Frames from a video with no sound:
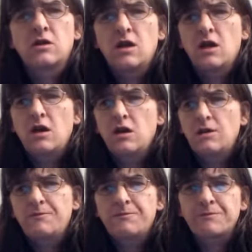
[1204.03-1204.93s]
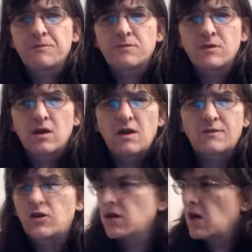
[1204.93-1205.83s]
I've got a
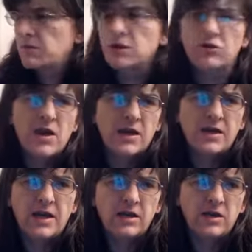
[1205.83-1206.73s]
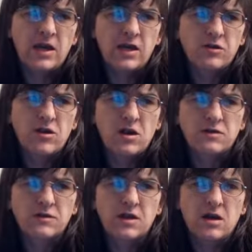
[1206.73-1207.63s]
couple of Formula 1 cars, Jenson
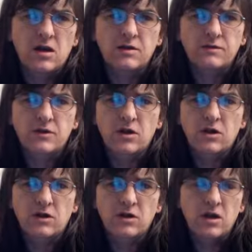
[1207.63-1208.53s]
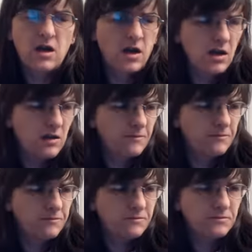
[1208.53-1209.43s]
Button and Lewis
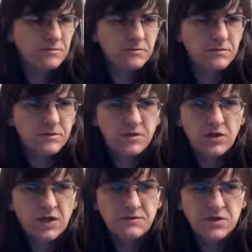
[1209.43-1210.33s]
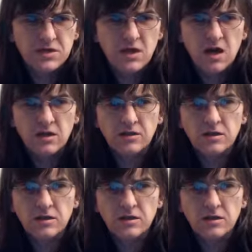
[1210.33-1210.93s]
Hamilton, when they were in the same team.